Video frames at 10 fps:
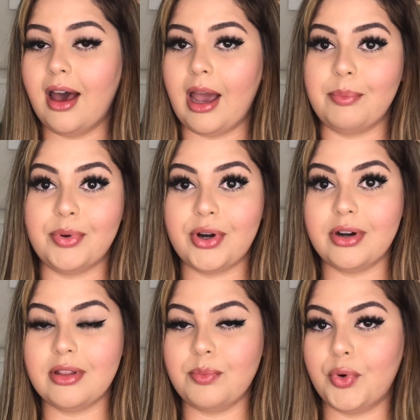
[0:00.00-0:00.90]
I put it
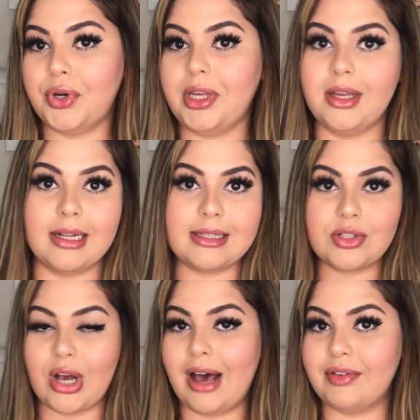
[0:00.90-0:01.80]
on in the morning and I
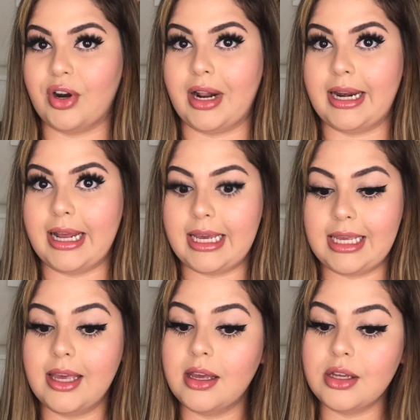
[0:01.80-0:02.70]
still have it on at night.